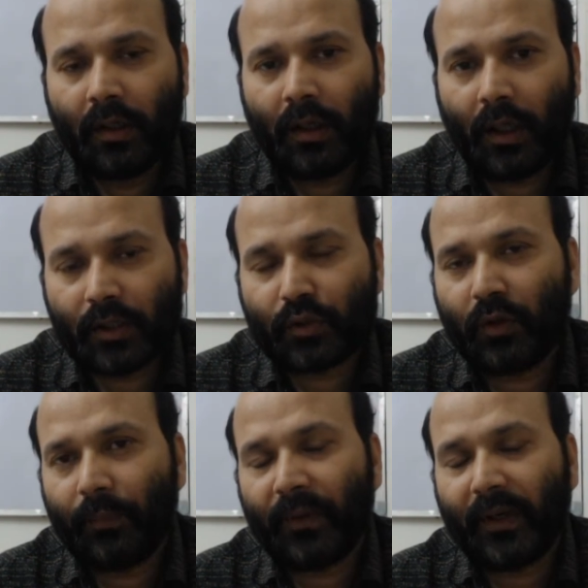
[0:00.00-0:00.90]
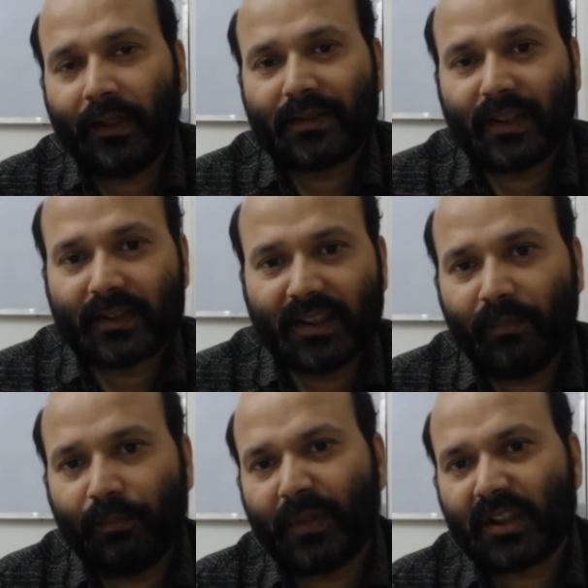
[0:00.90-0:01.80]
also apply the
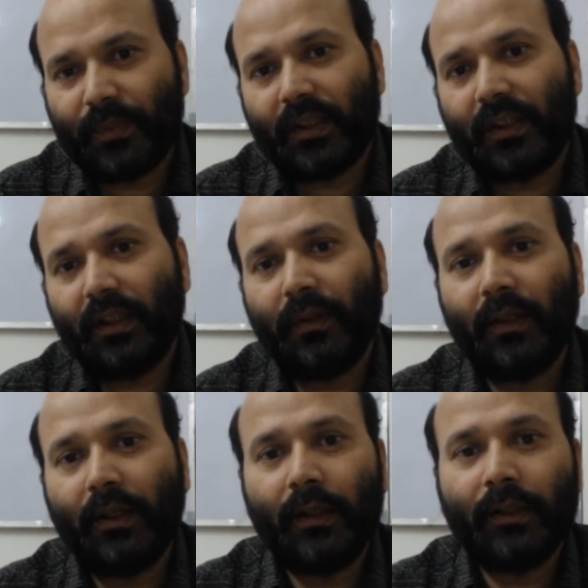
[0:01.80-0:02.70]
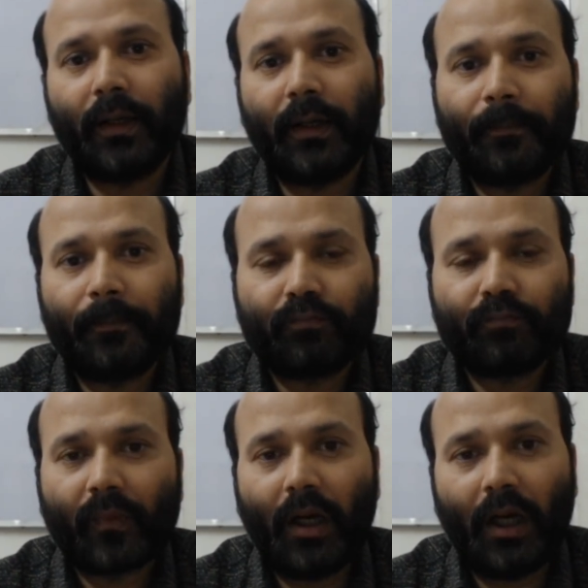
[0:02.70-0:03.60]
same perspective in dealing the
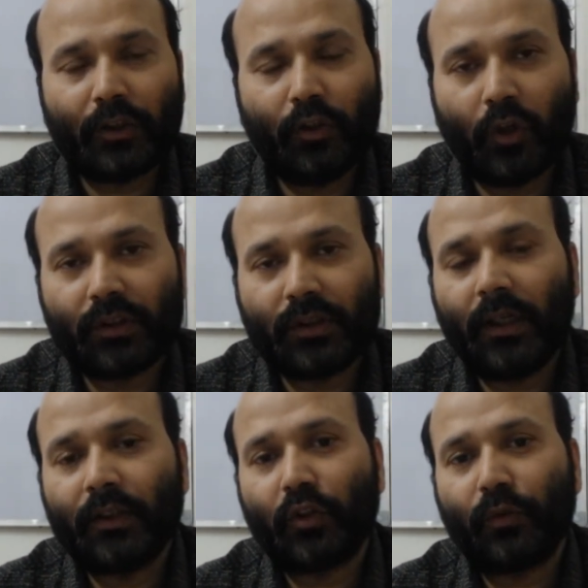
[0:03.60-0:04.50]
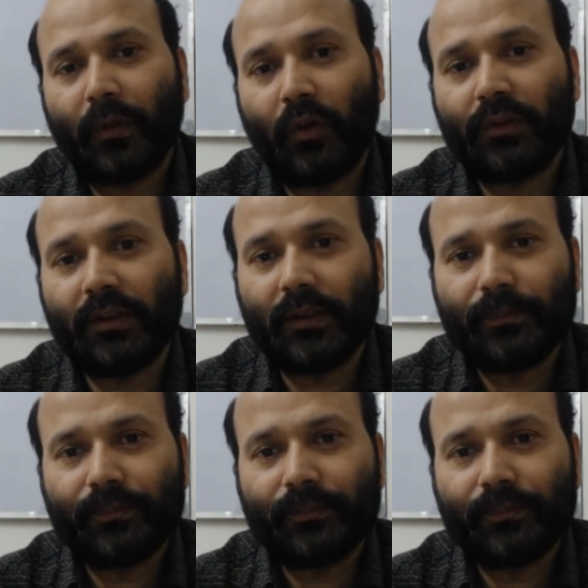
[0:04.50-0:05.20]
archaeological anthropology,